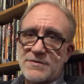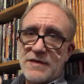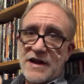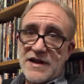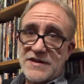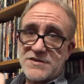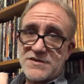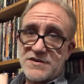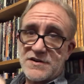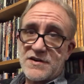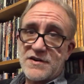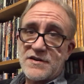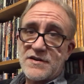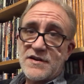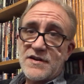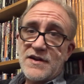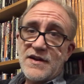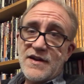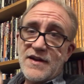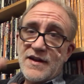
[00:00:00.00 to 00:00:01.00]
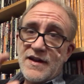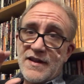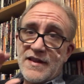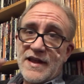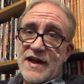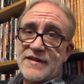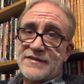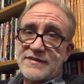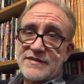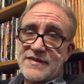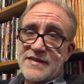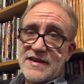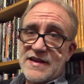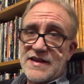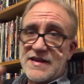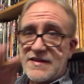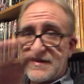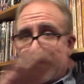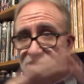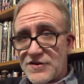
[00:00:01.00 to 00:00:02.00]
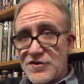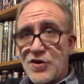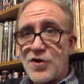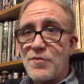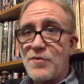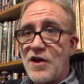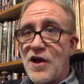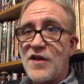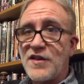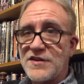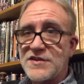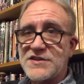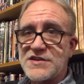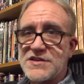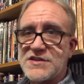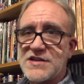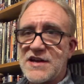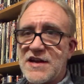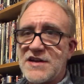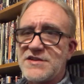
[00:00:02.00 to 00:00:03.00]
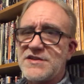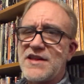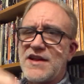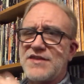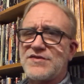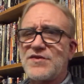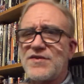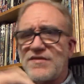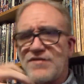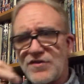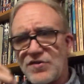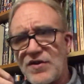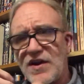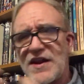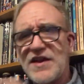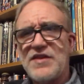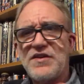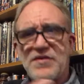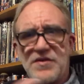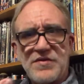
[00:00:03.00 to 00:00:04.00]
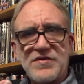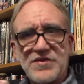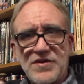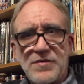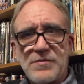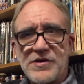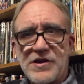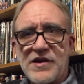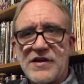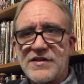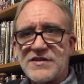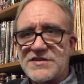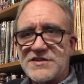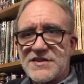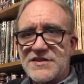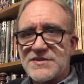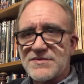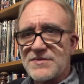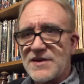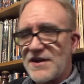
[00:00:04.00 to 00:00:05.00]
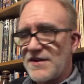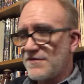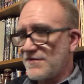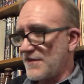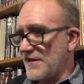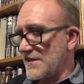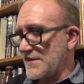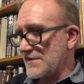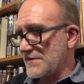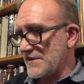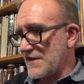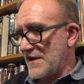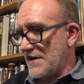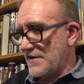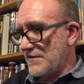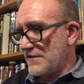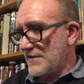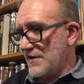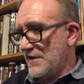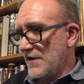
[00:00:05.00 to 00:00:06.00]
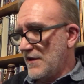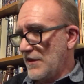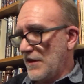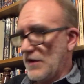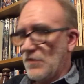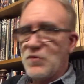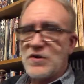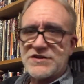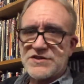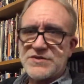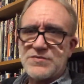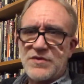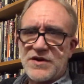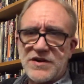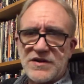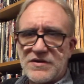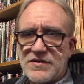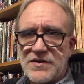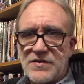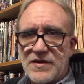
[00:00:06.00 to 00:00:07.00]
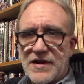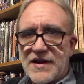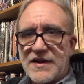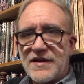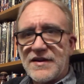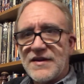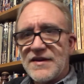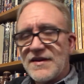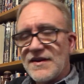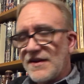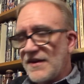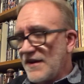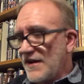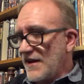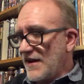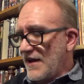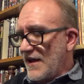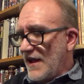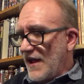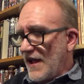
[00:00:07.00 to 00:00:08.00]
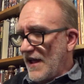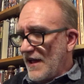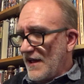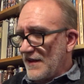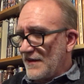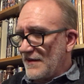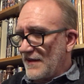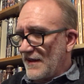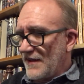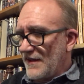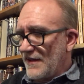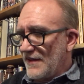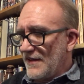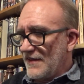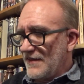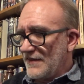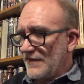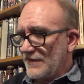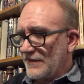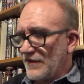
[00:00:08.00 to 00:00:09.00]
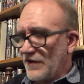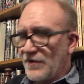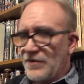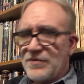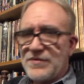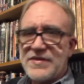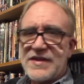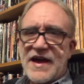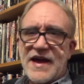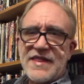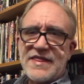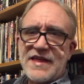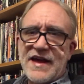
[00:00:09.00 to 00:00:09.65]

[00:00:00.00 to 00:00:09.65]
master. And that's the terminology change. They sort of created their own terminologies, right, for this now. Like, what are you doing? And so that